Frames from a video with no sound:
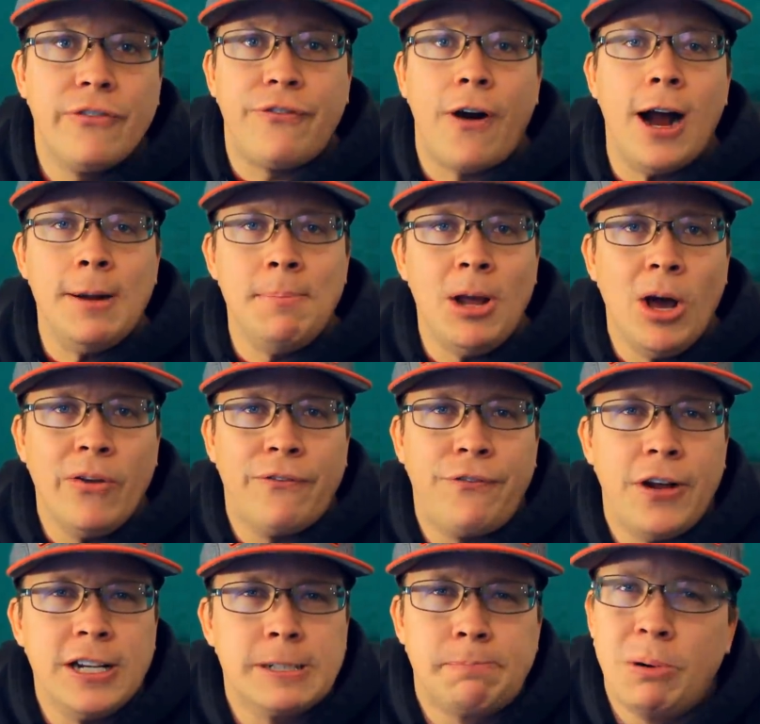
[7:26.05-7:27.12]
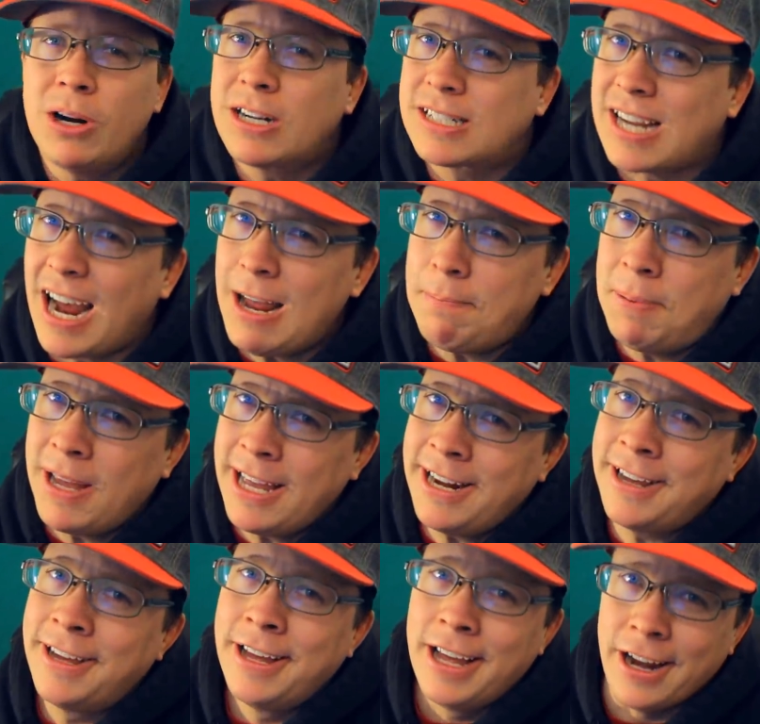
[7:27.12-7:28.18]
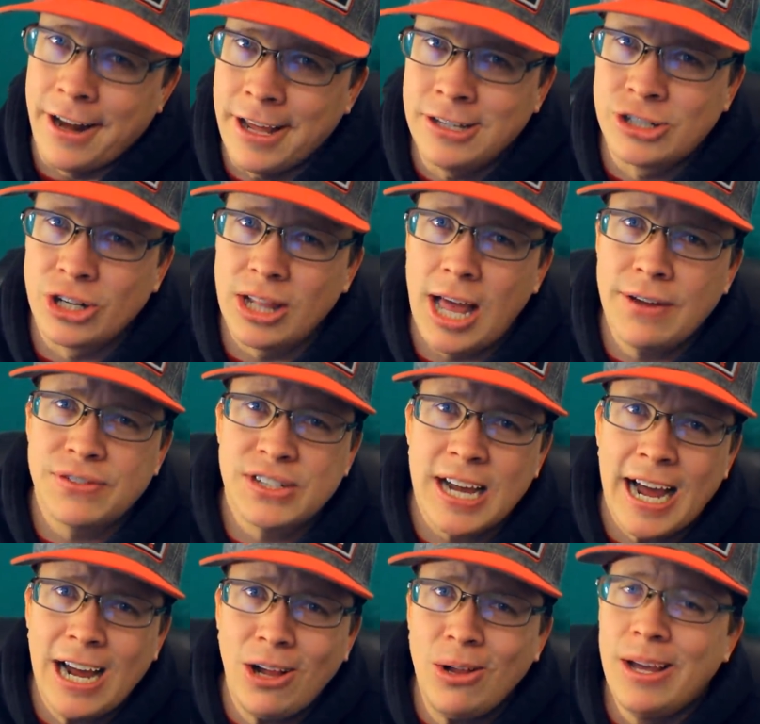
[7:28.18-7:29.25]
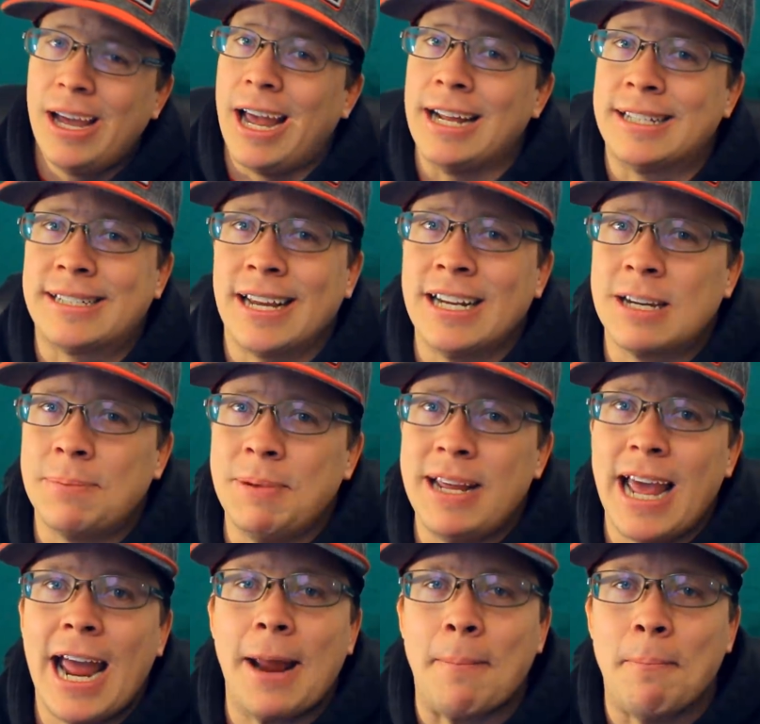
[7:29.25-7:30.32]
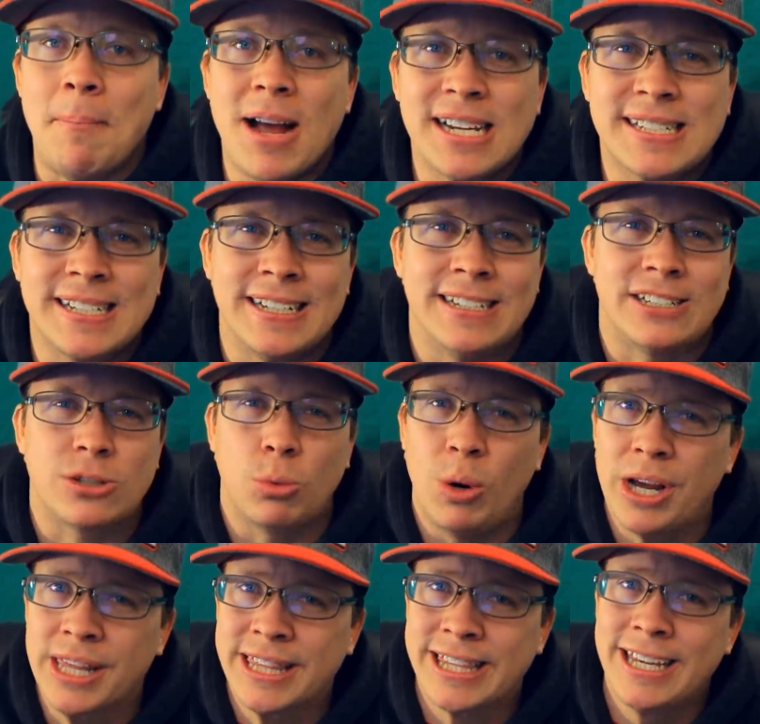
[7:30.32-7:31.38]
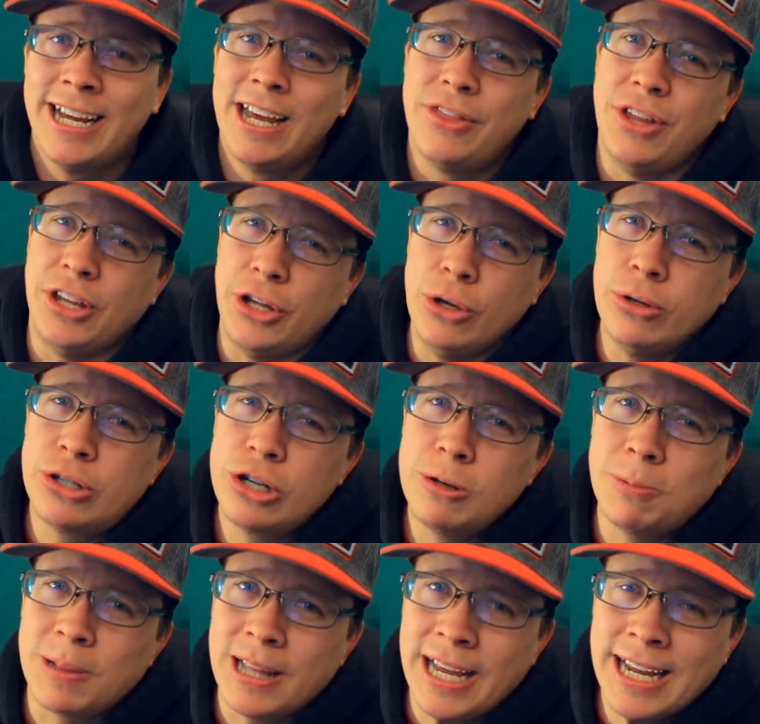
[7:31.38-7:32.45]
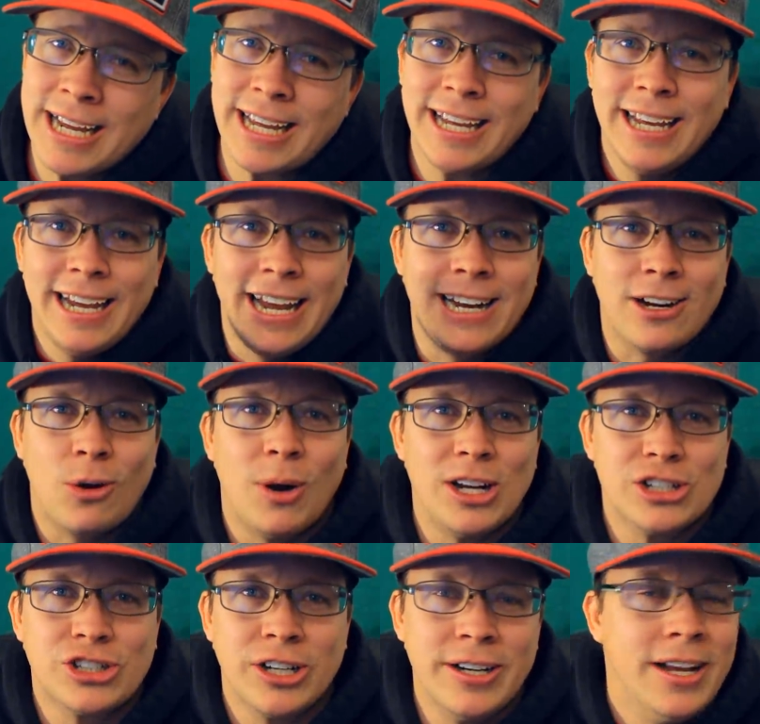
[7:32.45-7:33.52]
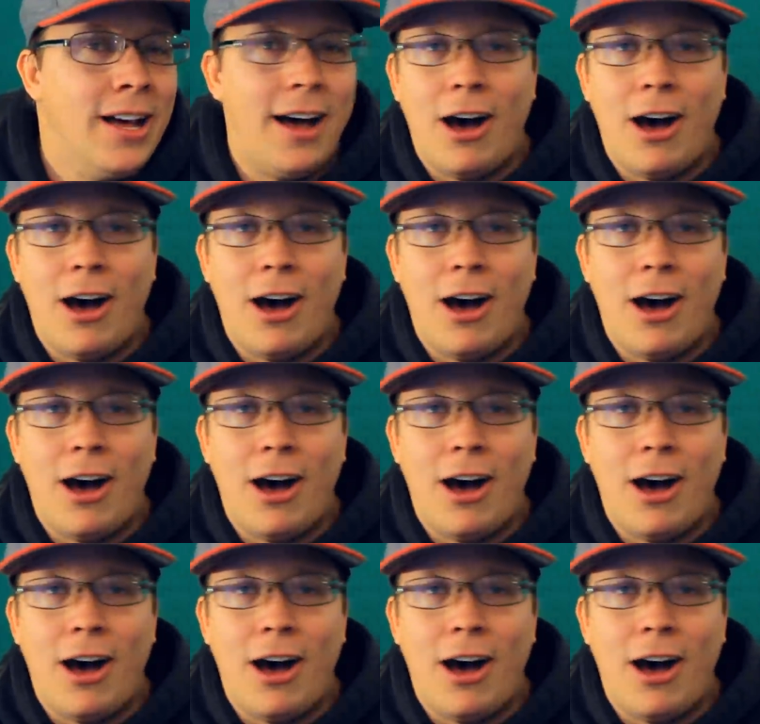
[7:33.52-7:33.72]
Find me on Facebook, type in Ninja Lifestyle, and send me a message with the YouTube link in question.